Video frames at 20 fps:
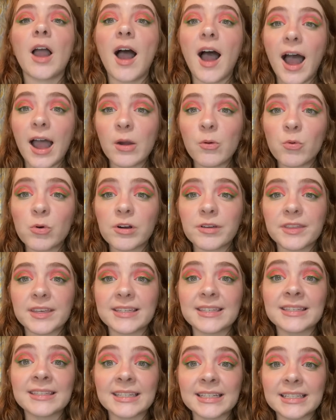I wore
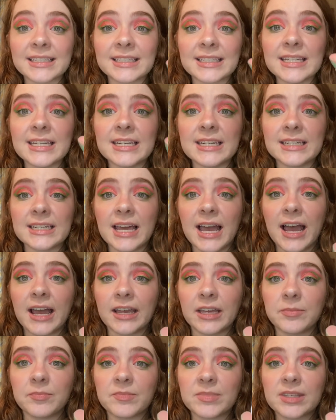this 16
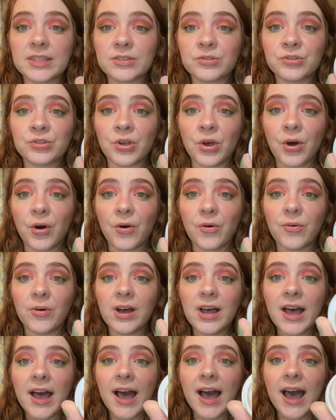times, so
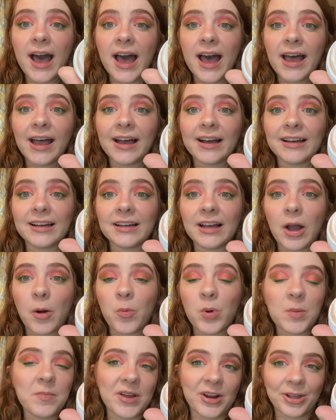
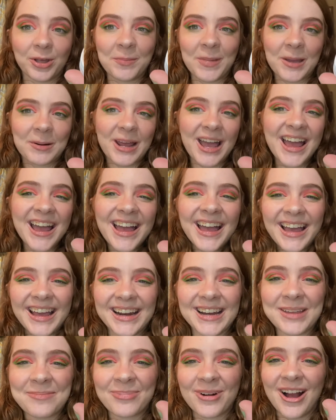we barely made
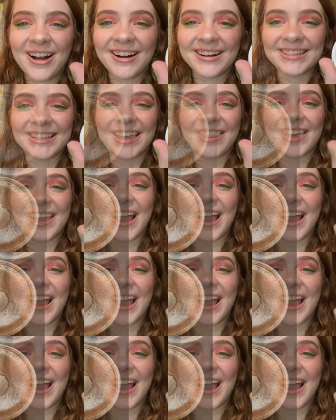any progress, I think.